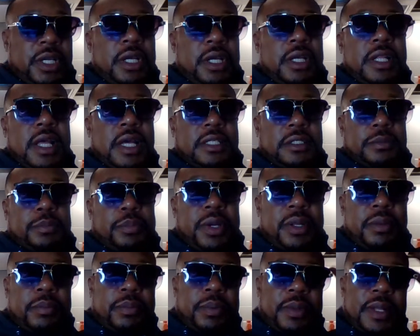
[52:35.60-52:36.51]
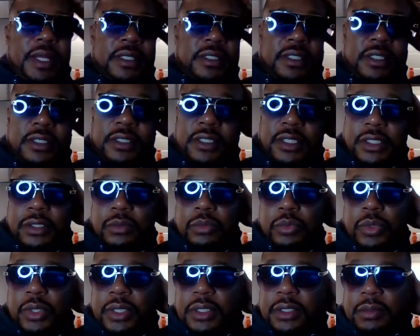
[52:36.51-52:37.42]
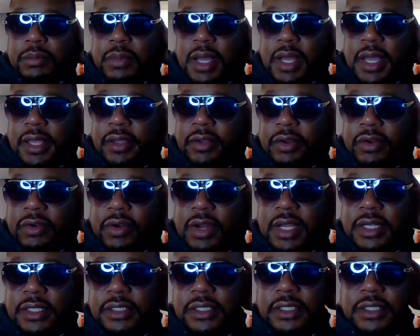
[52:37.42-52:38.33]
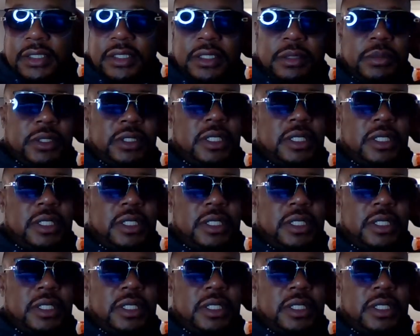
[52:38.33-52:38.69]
that is put in place to deal with the migrant crisis, because she was